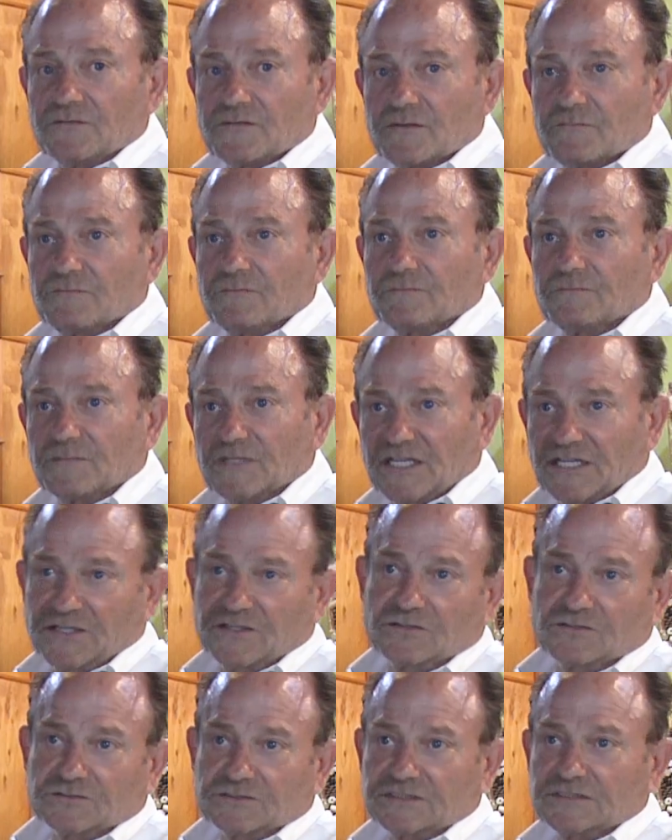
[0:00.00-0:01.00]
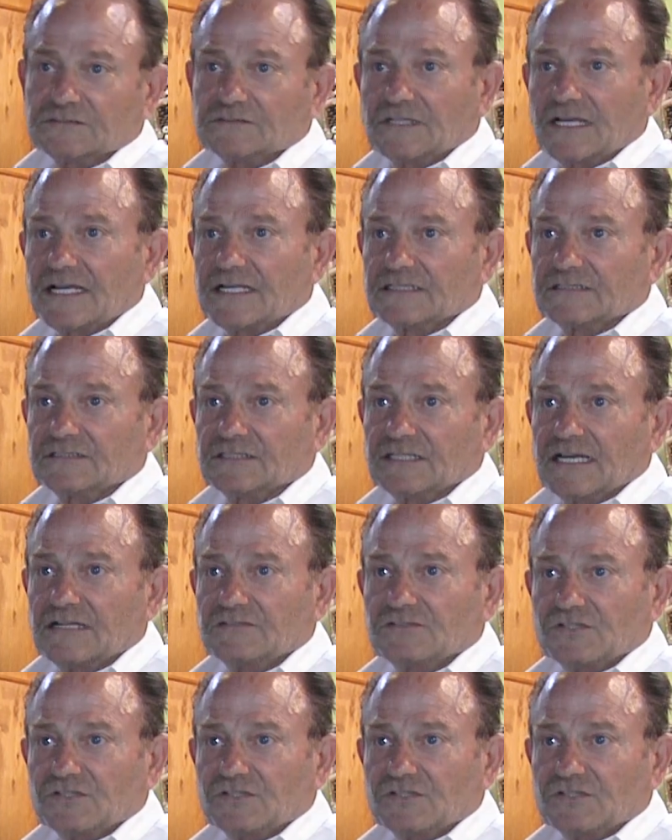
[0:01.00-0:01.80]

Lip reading: the millennials like to